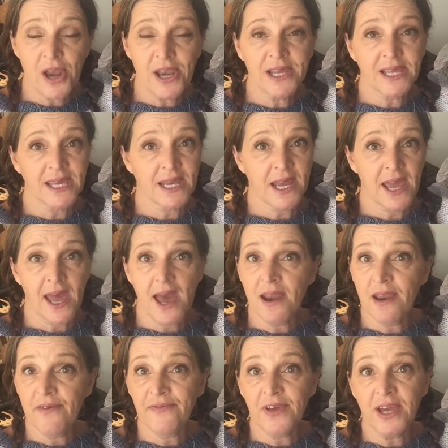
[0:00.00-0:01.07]
on it, get
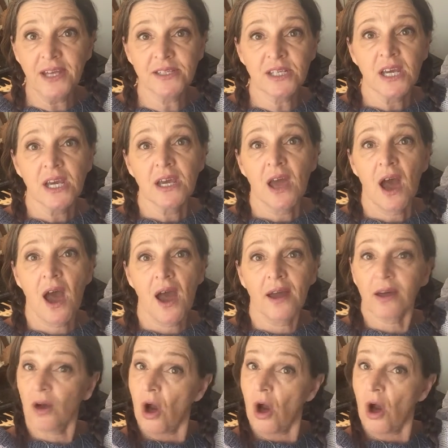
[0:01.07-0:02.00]
ahead of it. Uh,